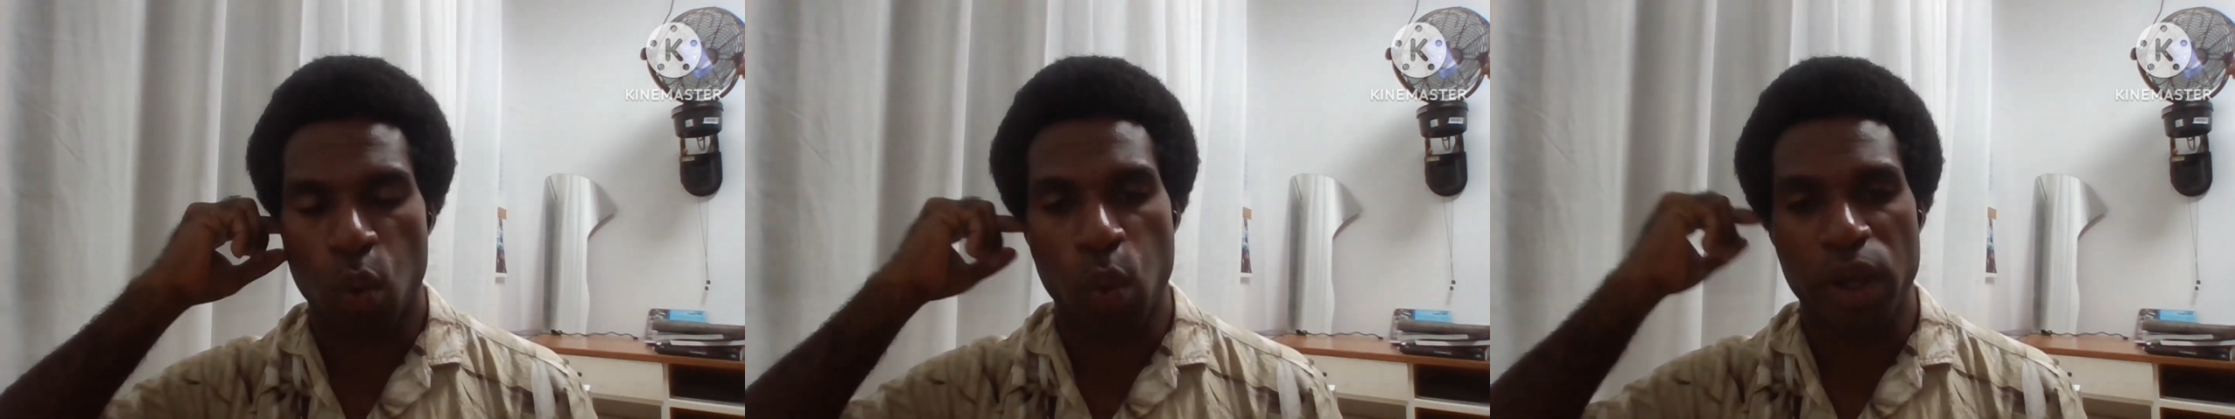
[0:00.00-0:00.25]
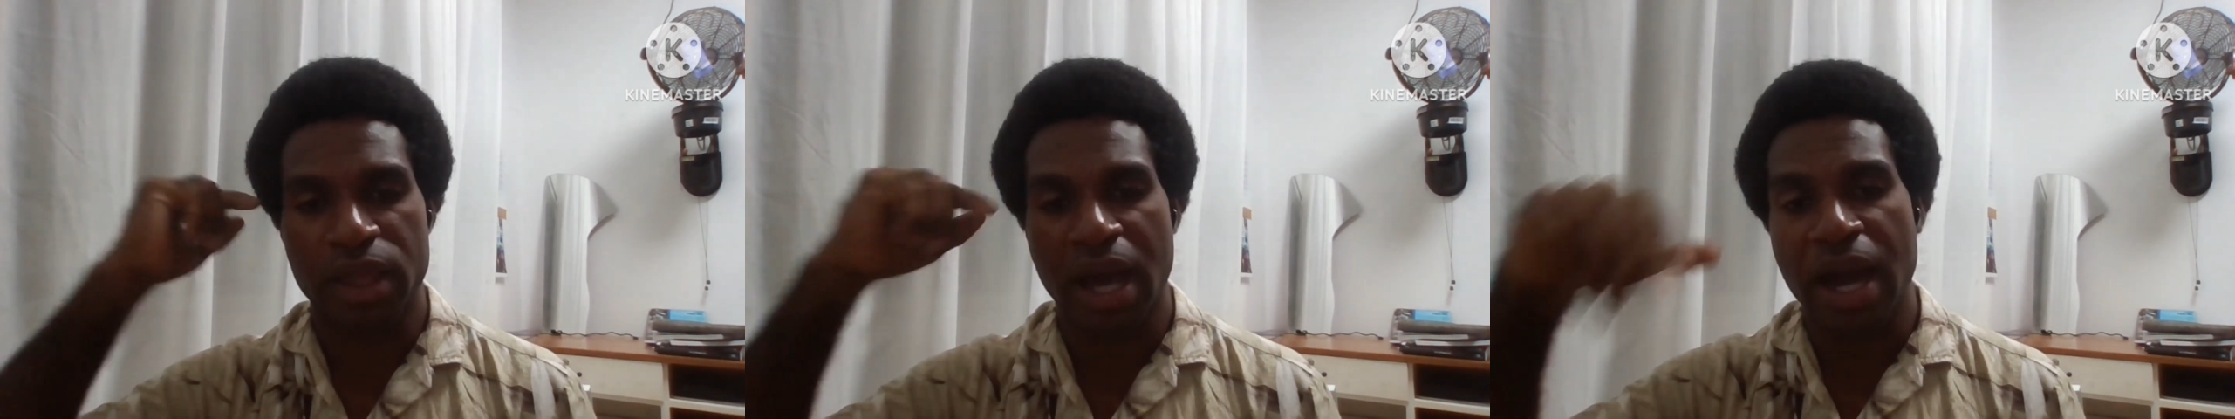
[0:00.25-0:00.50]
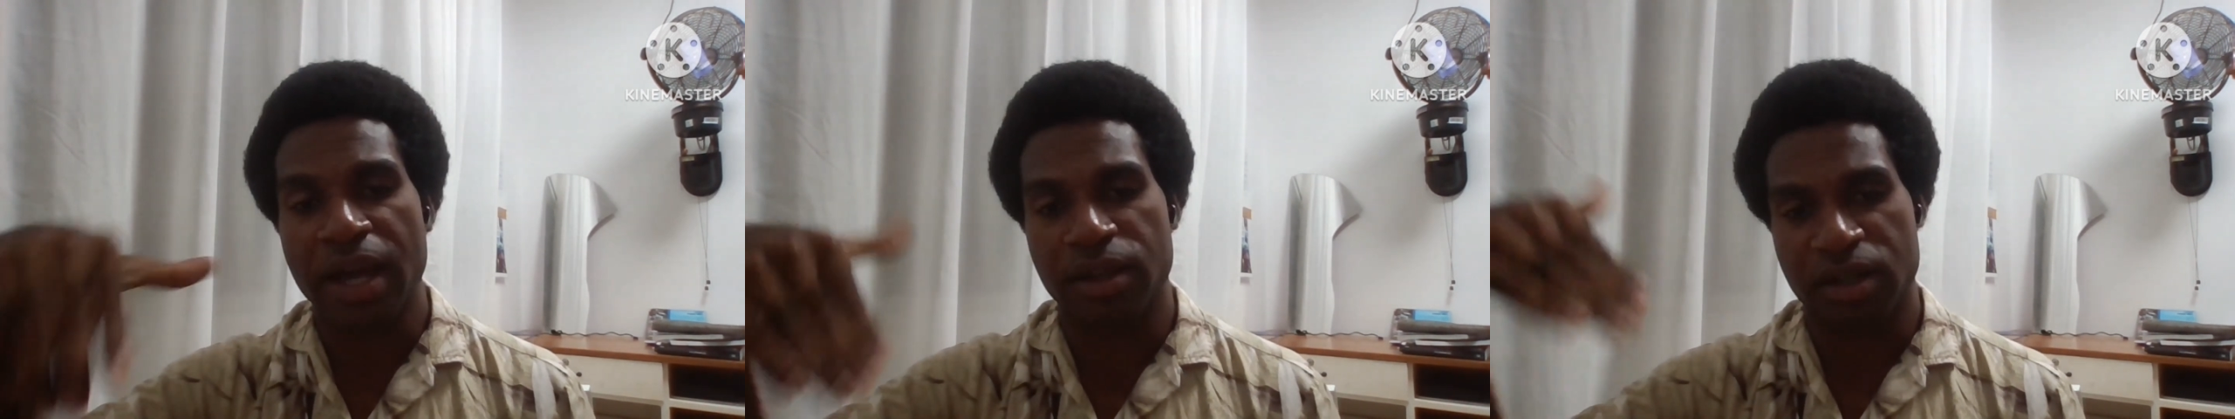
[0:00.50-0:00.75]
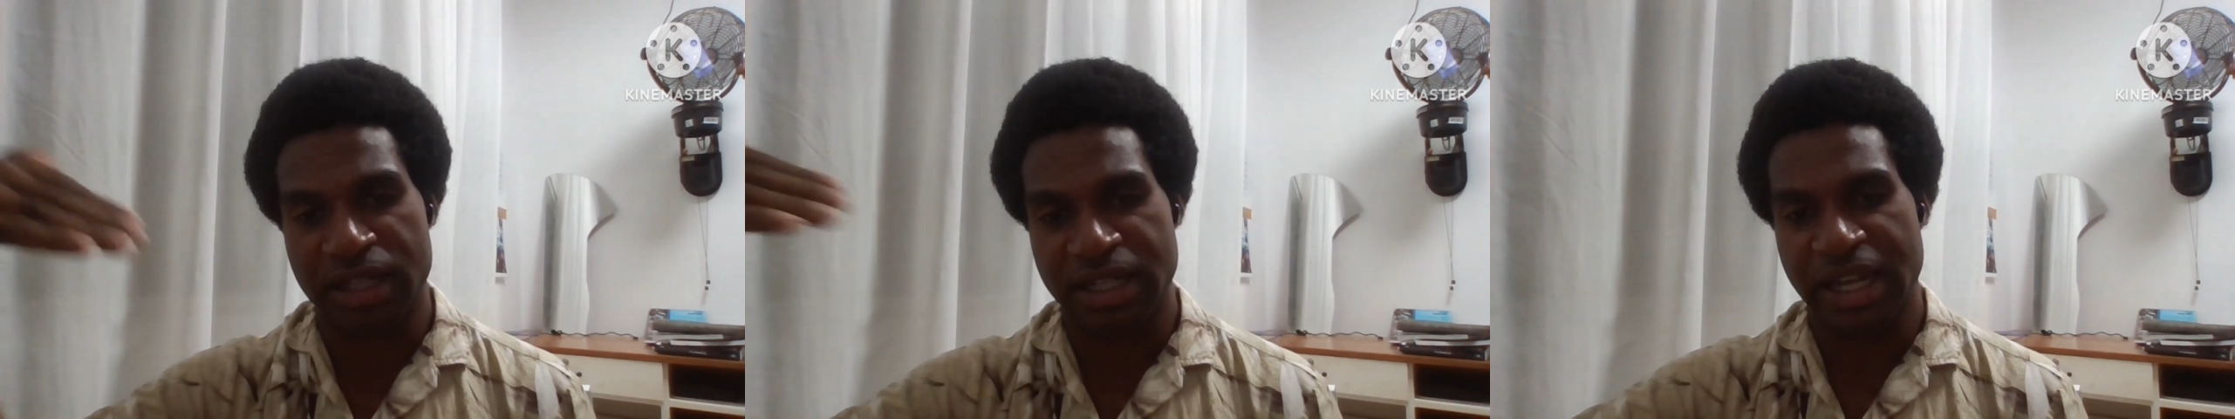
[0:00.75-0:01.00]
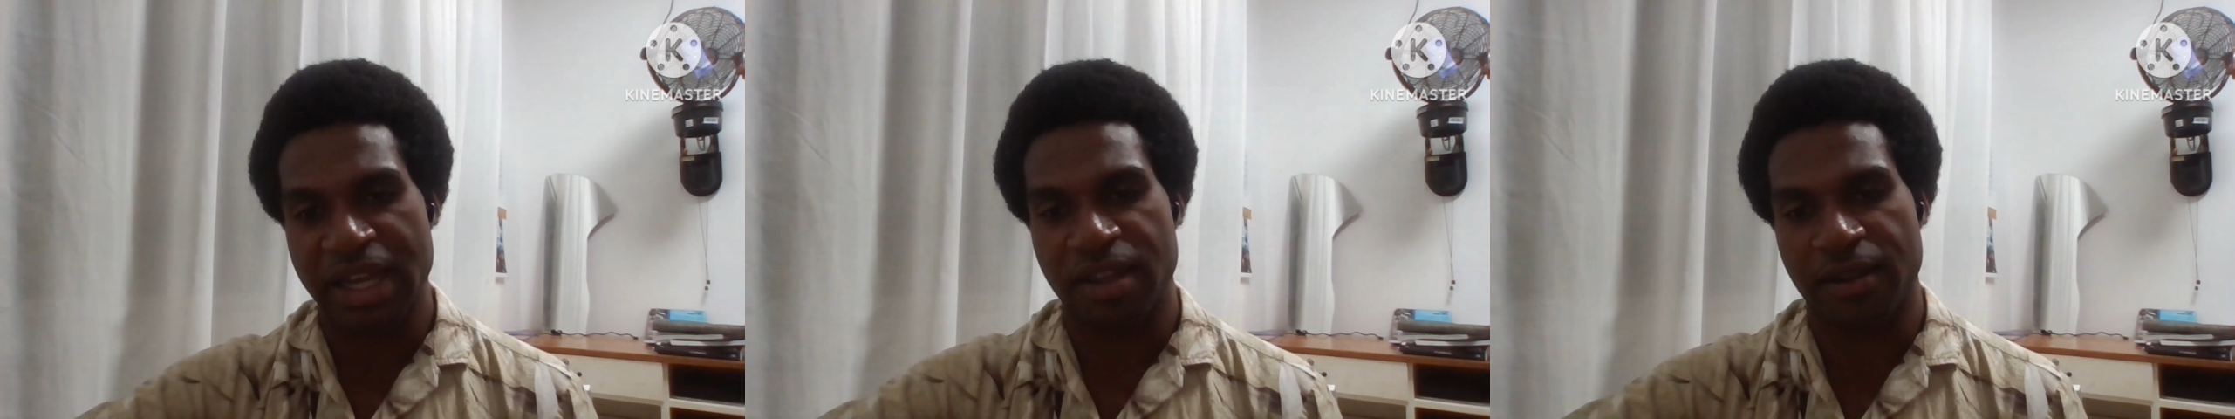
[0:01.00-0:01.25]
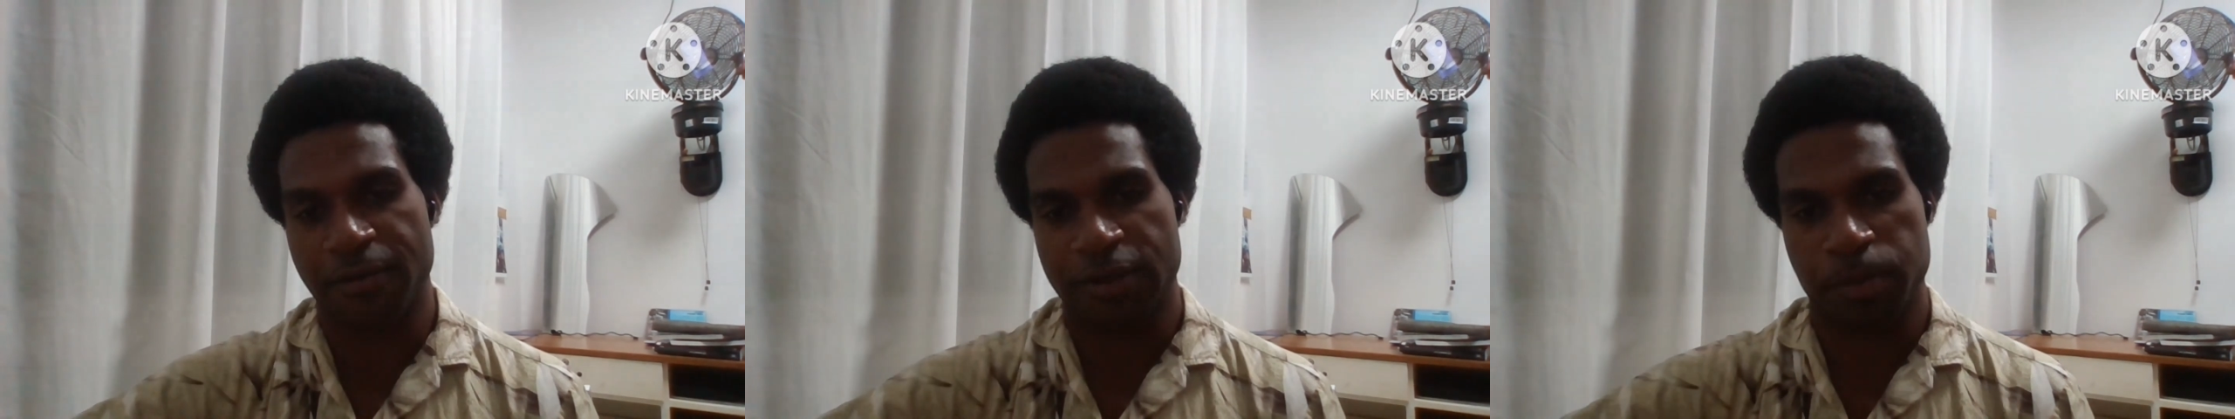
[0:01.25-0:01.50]
with other
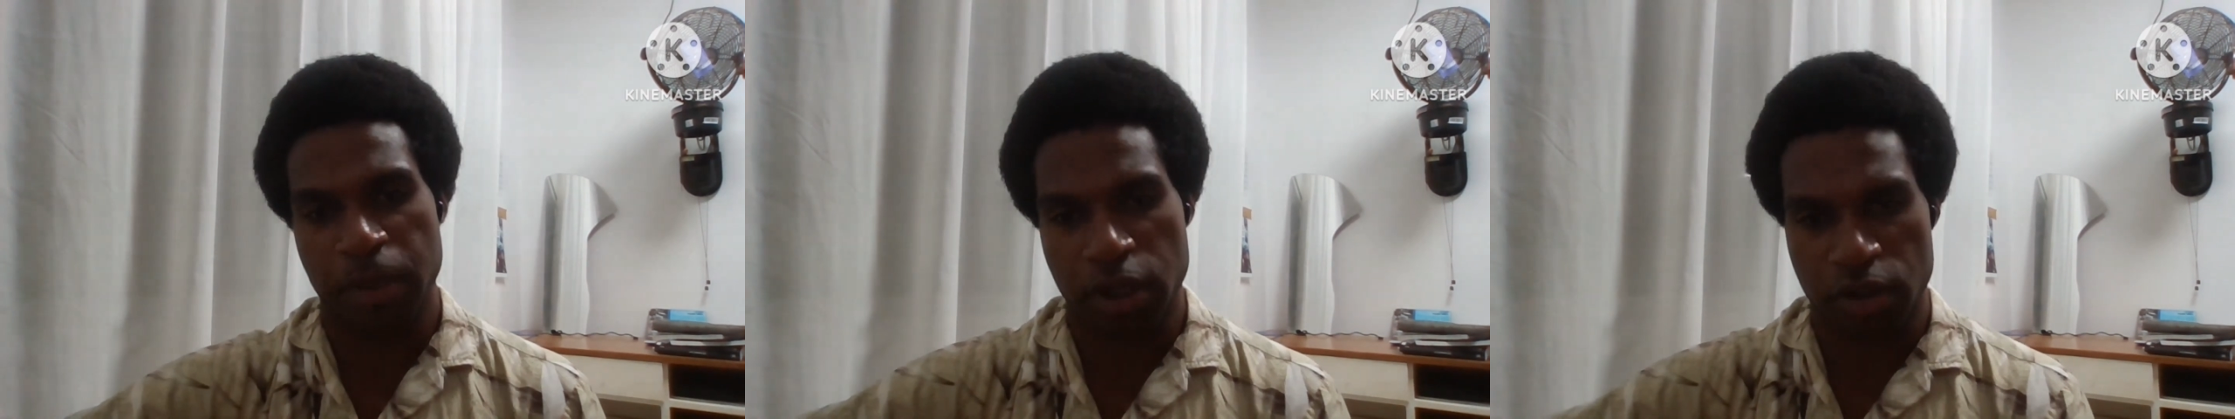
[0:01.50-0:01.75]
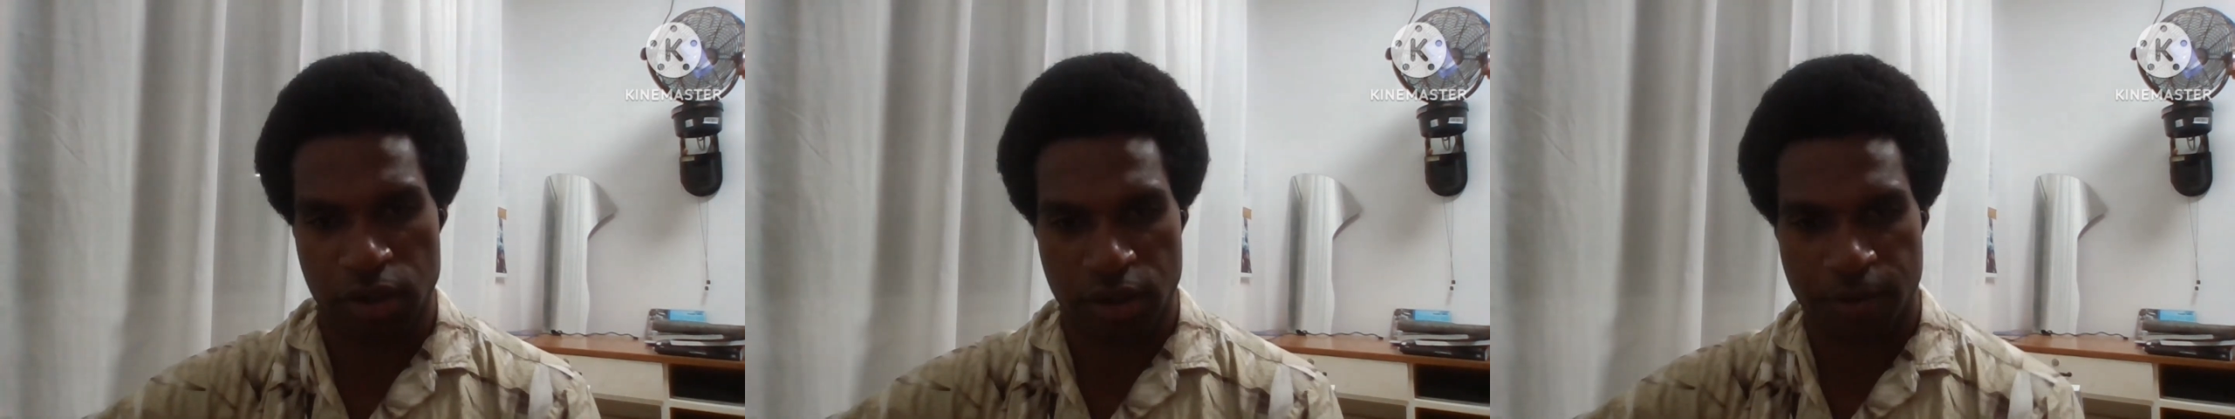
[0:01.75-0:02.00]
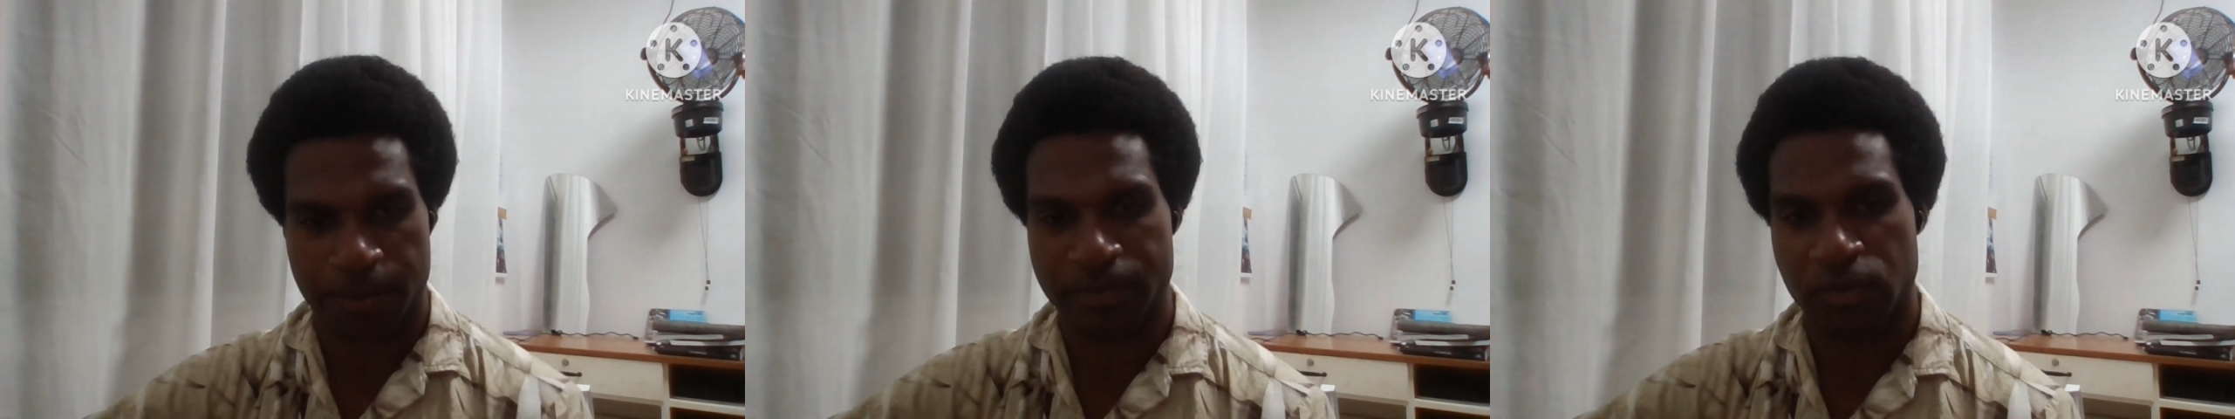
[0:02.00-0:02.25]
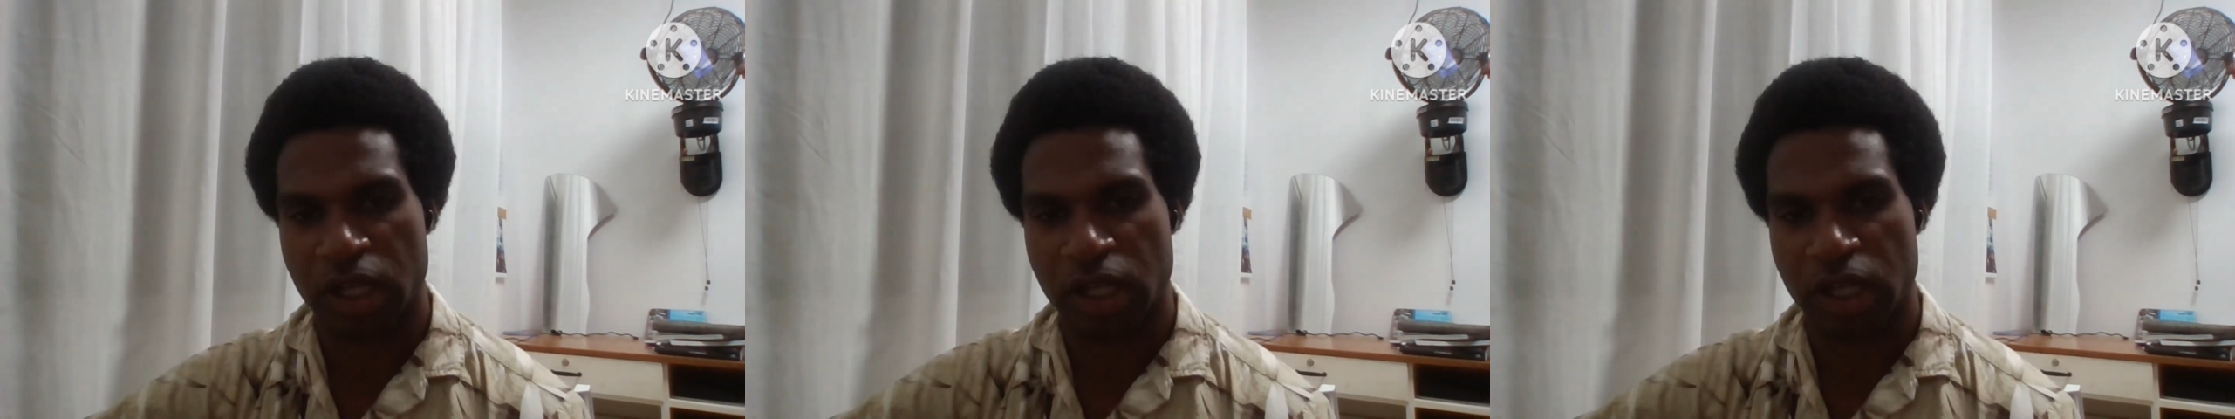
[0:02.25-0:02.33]
native speakers.